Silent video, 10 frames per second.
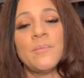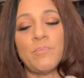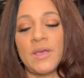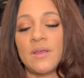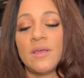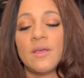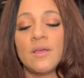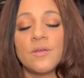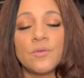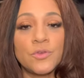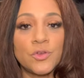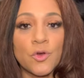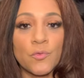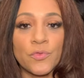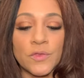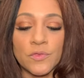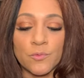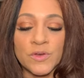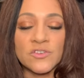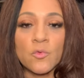But, you know, the, the
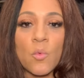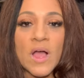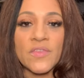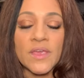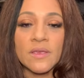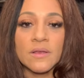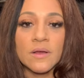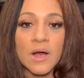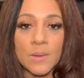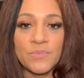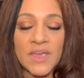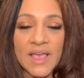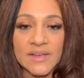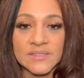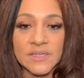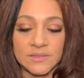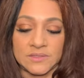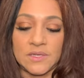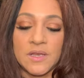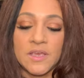reason why they up the
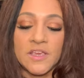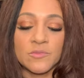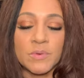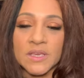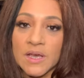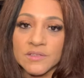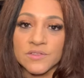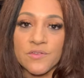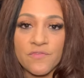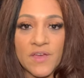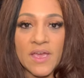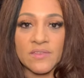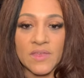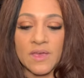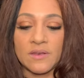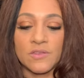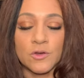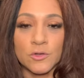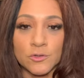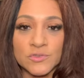antics is because of the fact that
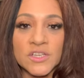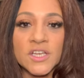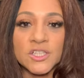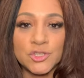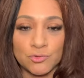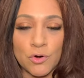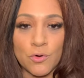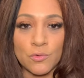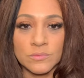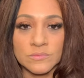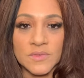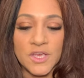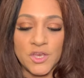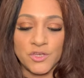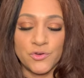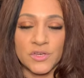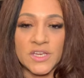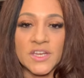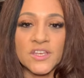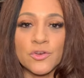they're losing control. You're
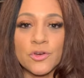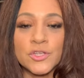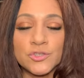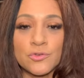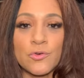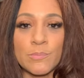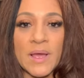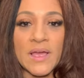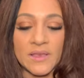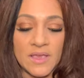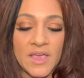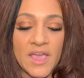getting your control back.